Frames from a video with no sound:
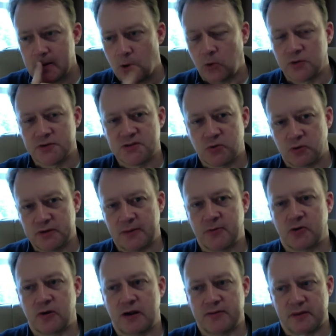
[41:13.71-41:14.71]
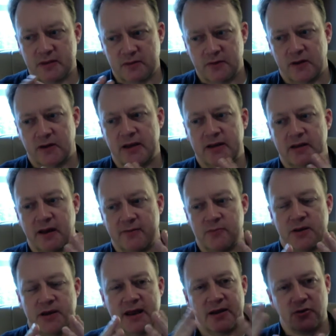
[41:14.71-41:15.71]
old school Democrat, that they felt like
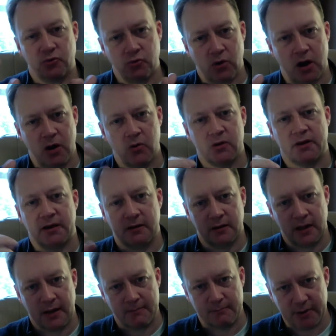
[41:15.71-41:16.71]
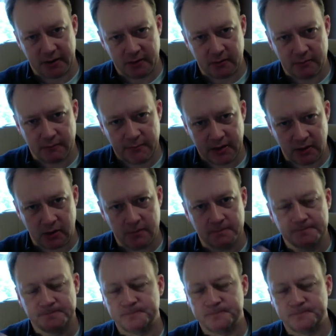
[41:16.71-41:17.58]
government had to grow or get a lot bigger.